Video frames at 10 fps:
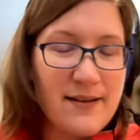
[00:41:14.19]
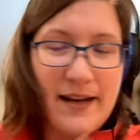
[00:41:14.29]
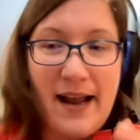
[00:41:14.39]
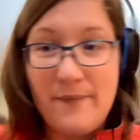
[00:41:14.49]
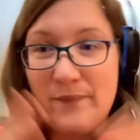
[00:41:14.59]

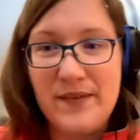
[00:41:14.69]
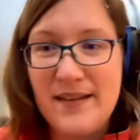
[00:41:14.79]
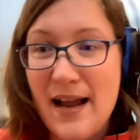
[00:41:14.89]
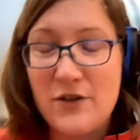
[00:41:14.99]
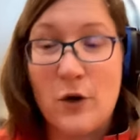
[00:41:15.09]
like,
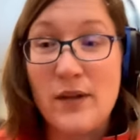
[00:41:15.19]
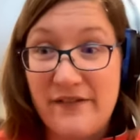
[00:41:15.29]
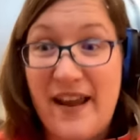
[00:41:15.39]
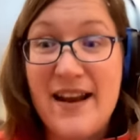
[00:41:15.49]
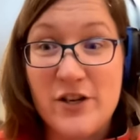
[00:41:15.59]
not totally
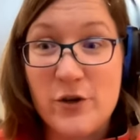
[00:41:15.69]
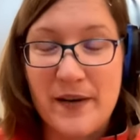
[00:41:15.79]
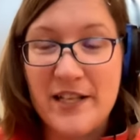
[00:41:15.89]
vanished,